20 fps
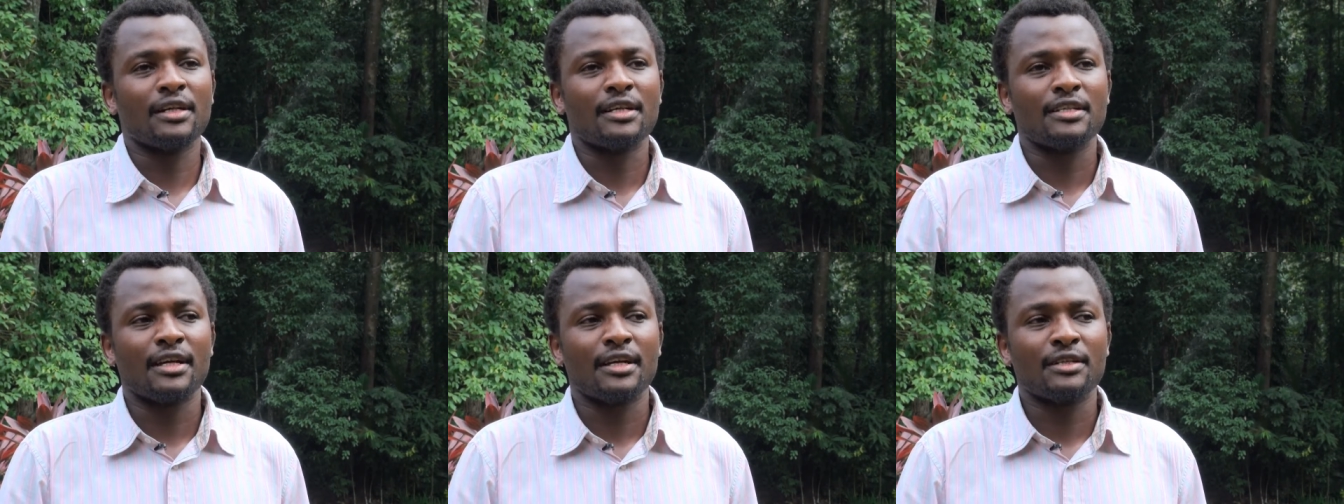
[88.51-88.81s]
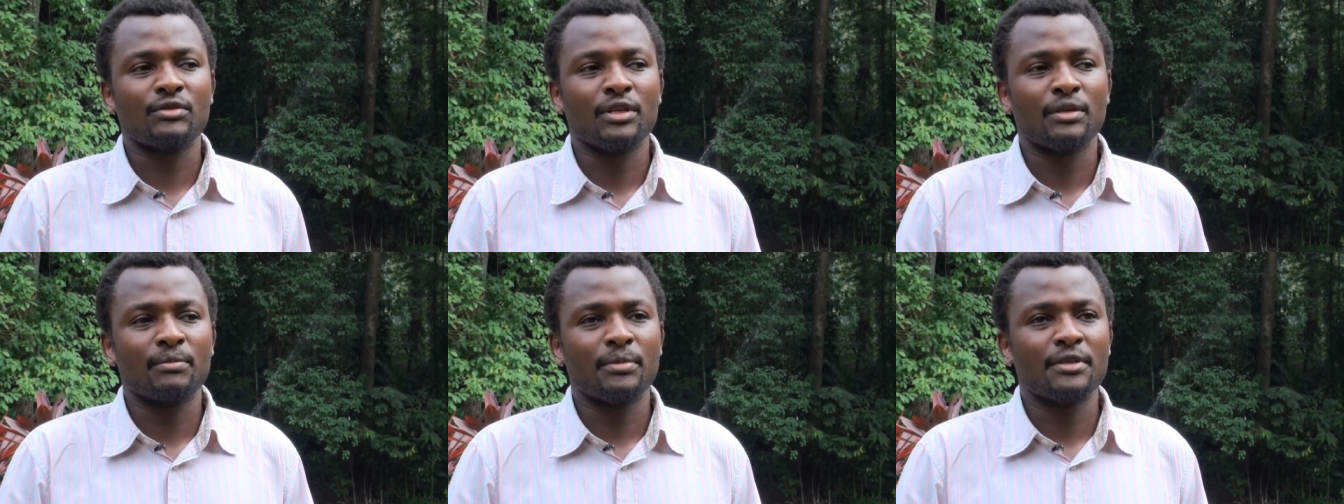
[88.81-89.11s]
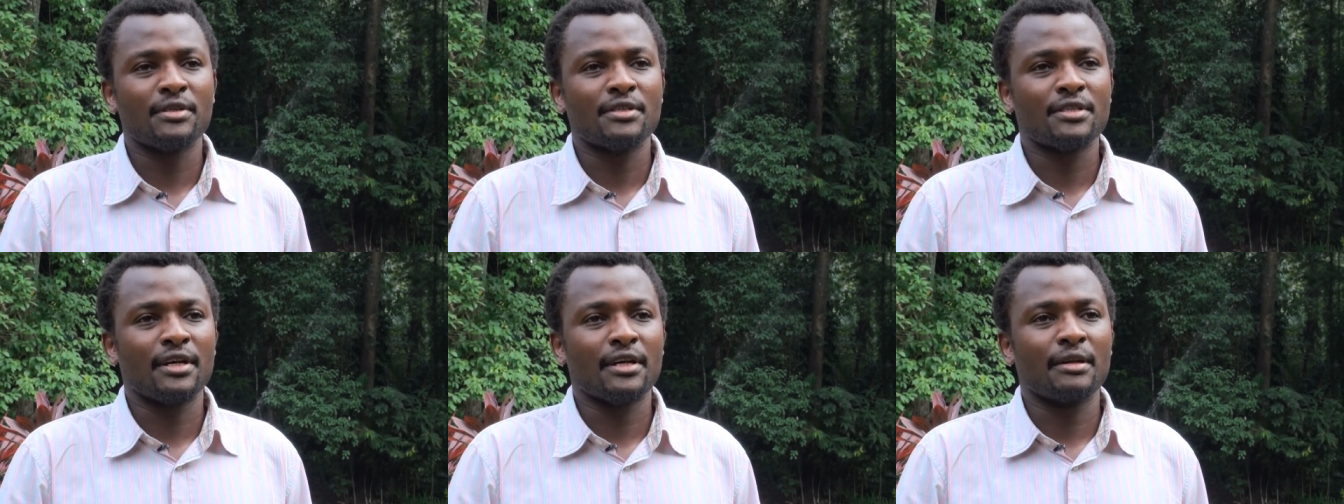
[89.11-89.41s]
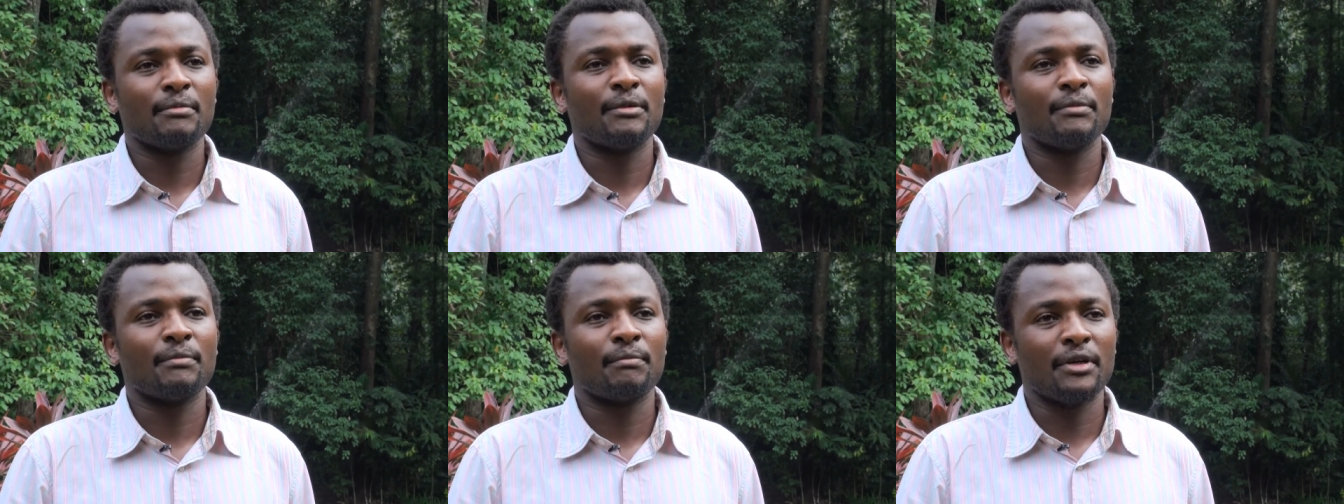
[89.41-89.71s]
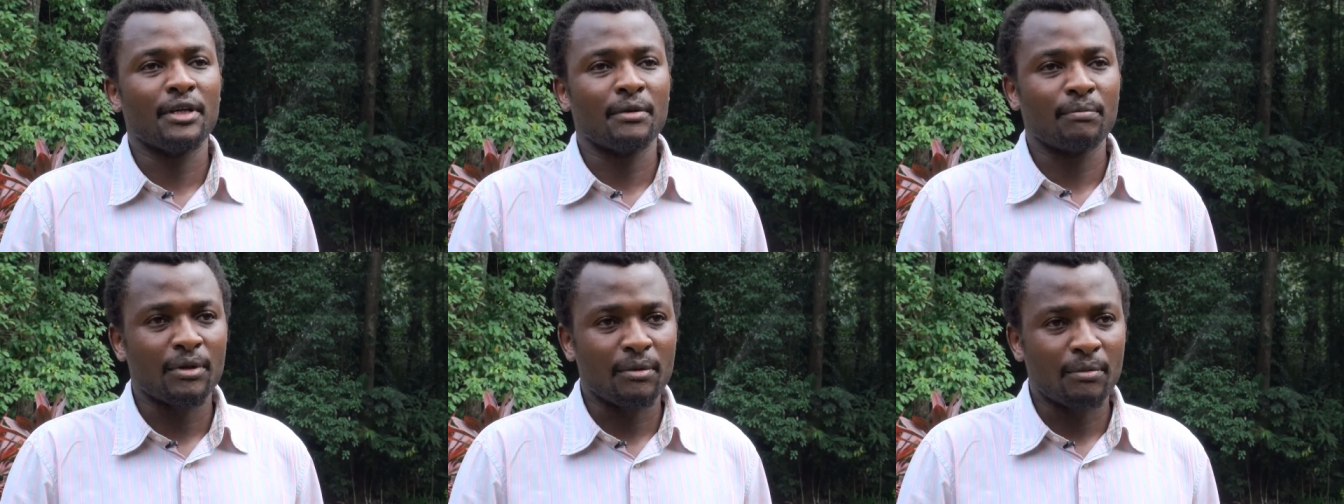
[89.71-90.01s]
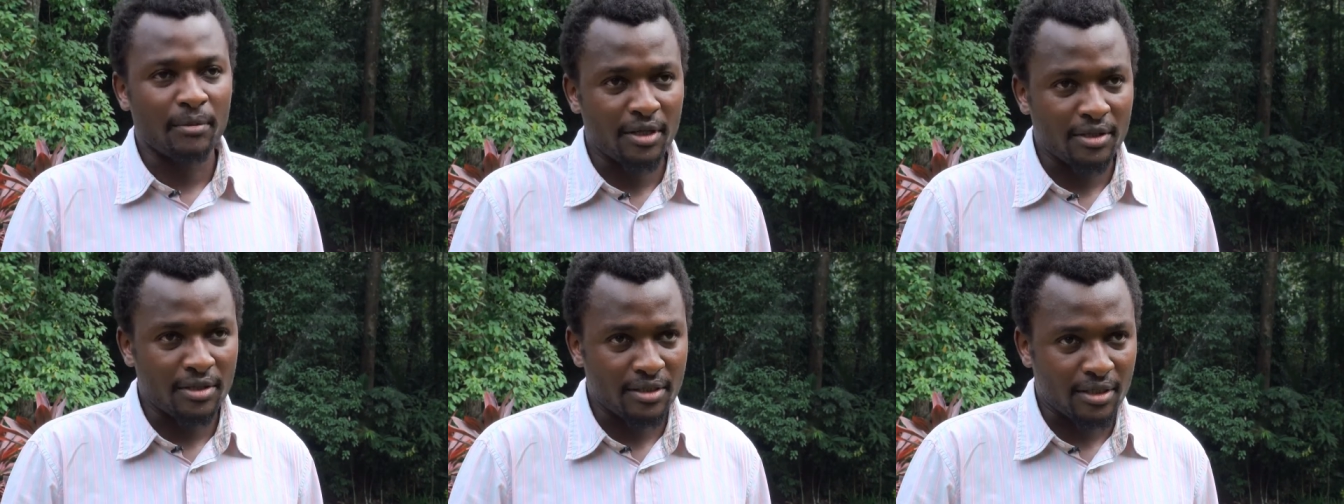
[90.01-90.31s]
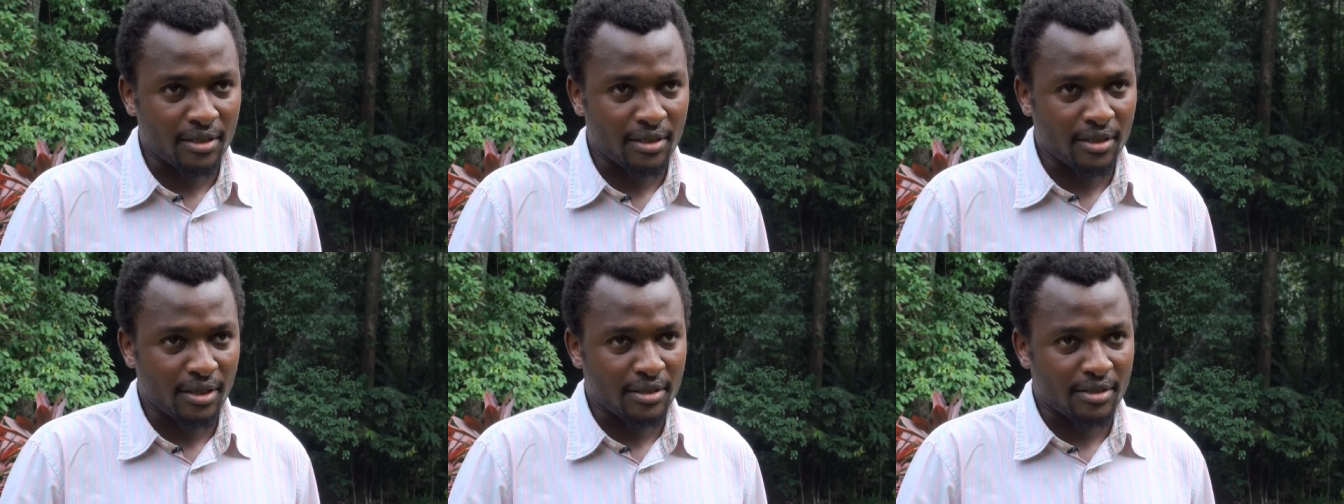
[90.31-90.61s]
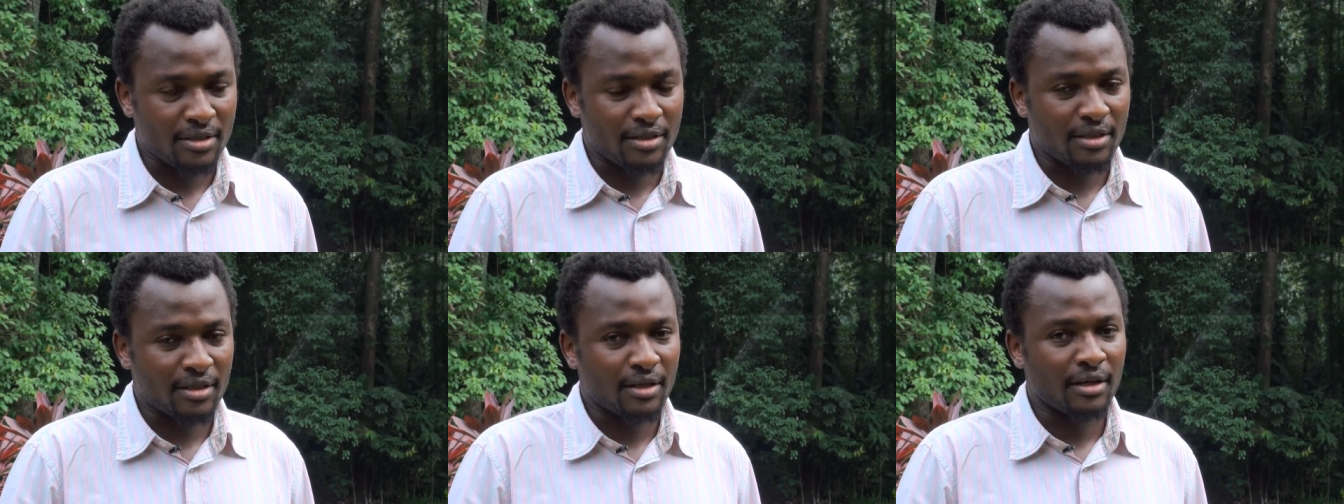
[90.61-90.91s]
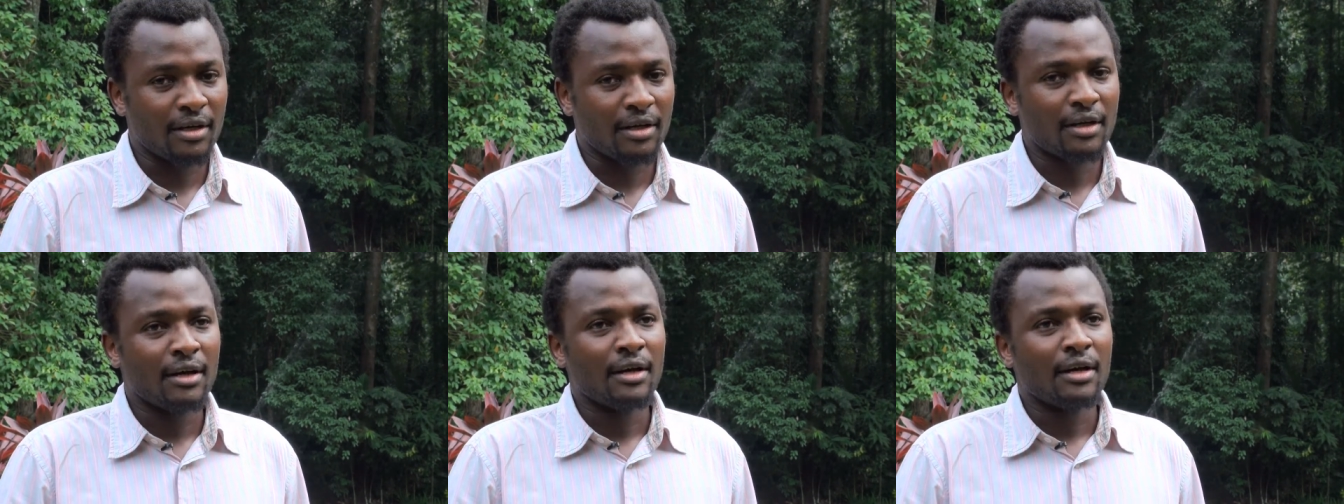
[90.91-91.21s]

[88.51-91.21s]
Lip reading: has actually been started and implemented last year.